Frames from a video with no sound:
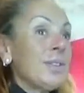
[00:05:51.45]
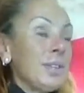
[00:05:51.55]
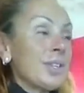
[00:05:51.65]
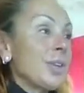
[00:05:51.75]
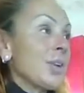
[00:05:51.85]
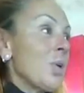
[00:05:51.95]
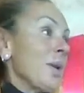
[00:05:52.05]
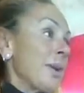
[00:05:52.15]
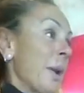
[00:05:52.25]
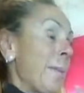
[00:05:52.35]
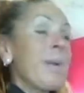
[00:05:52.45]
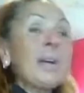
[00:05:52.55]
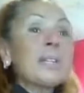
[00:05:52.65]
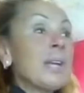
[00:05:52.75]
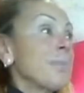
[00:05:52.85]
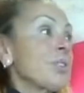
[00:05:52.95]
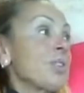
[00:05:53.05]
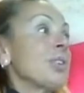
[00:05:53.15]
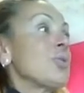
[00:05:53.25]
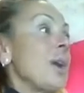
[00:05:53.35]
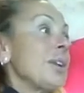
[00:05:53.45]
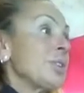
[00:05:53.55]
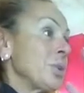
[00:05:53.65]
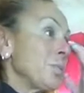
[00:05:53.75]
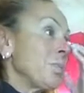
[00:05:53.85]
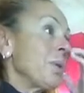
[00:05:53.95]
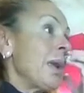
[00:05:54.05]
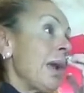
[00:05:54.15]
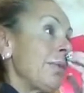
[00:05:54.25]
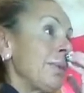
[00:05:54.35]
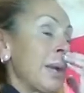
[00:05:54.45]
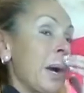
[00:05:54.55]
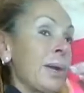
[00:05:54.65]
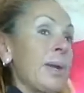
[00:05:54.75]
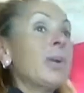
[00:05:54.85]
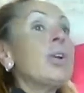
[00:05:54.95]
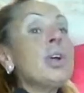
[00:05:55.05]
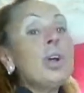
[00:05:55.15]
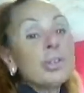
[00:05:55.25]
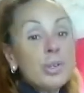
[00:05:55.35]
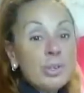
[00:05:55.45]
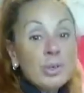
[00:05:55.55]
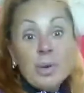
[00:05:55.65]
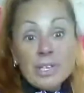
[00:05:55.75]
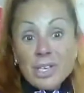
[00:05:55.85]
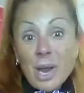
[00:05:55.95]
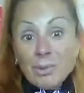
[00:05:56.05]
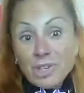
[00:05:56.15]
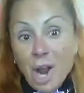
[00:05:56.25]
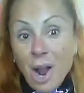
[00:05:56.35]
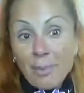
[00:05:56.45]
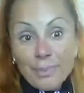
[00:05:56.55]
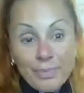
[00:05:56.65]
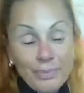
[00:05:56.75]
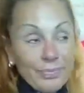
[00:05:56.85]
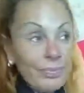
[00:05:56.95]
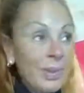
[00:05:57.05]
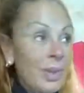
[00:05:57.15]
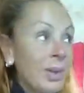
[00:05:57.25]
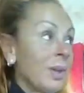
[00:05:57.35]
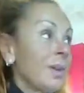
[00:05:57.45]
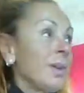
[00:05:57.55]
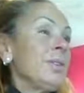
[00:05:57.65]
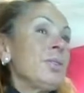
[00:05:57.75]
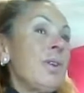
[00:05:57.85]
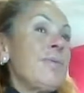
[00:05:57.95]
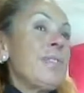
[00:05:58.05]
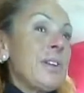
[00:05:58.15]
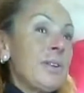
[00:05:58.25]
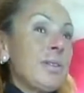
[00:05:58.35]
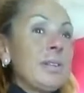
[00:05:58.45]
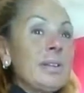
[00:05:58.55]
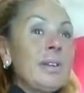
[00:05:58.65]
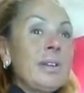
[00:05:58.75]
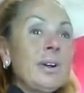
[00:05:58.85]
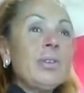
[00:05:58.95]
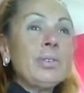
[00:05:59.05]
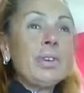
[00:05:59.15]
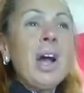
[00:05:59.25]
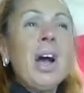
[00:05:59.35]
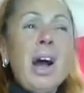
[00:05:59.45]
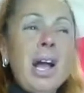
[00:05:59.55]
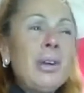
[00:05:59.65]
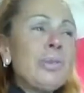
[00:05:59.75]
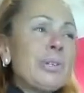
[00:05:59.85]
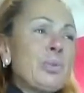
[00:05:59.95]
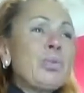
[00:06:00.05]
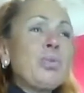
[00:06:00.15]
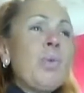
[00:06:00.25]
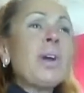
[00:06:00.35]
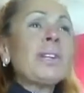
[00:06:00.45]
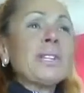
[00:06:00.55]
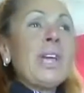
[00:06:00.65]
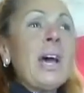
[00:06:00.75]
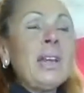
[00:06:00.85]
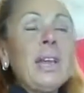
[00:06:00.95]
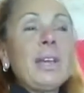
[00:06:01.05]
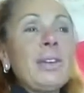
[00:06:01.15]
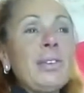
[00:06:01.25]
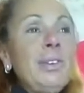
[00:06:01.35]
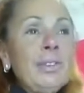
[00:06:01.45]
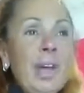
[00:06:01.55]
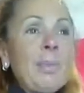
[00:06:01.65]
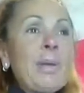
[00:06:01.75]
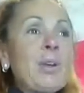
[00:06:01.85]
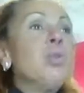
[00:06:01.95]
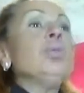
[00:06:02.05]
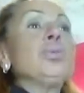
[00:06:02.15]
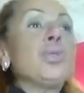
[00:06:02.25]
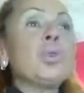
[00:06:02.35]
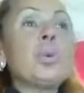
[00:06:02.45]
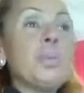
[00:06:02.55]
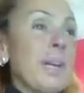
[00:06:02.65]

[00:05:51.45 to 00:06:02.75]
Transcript: It's going to go on there. Plus, I'm just going to try to put everything on there so it's a one-stop shop. You know, I figured, you know, I always wanted that. Like, you know, that'd be cool to go to a